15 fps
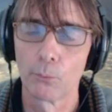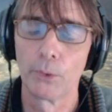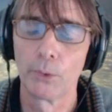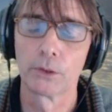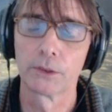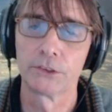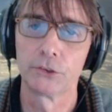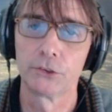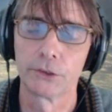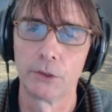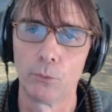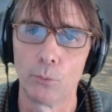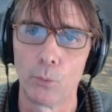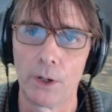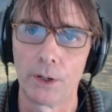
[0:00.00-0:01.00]
will result
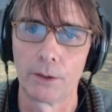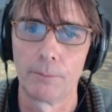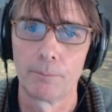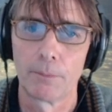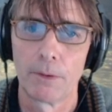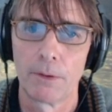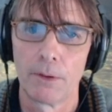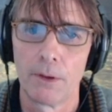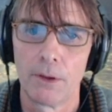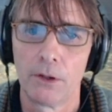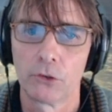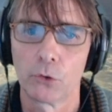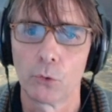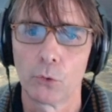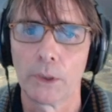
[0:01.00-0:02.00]
in 1.
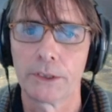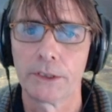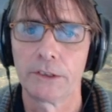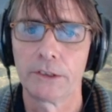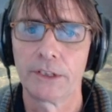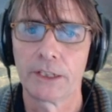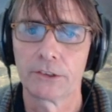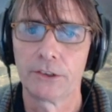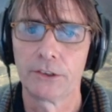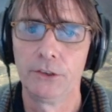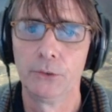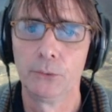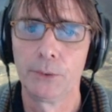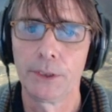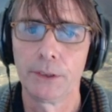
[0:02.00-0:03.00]
So what it is actually
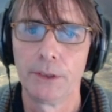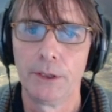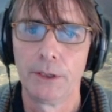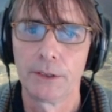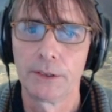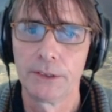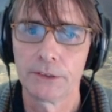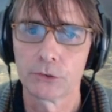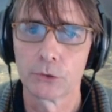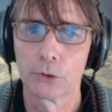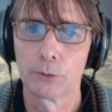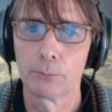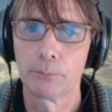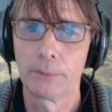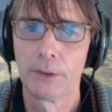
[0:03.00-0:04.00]
doing, this
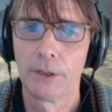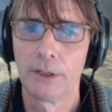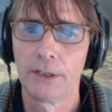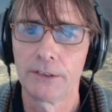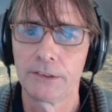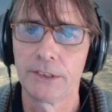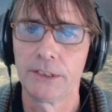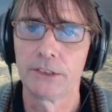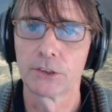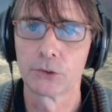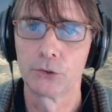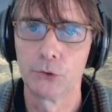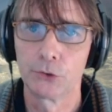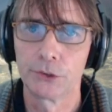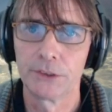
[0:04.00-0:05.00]
term is
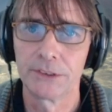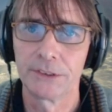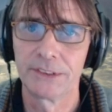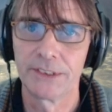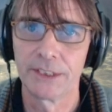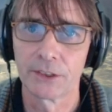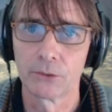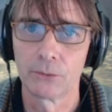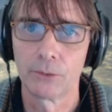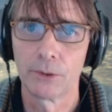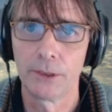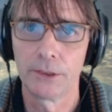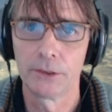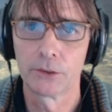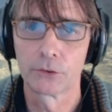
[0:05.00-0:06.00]
introducing a 0
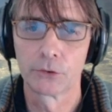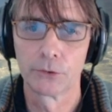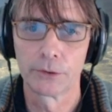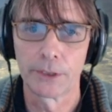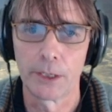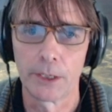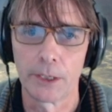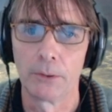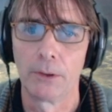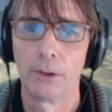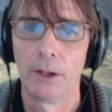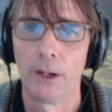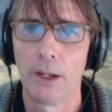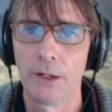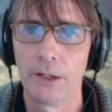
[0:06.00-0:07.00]
in the truth table
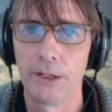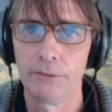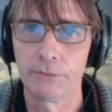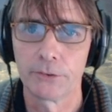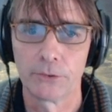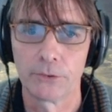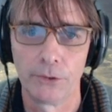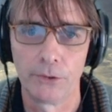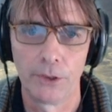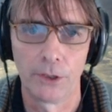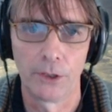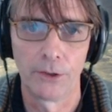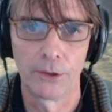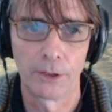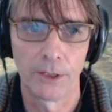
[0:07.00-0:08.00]
and leaves all the
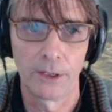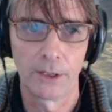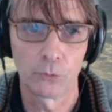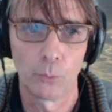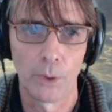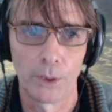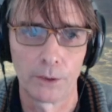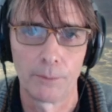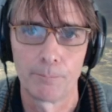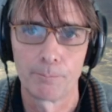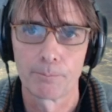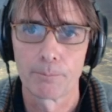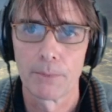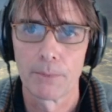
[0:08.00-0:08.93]
other as 1.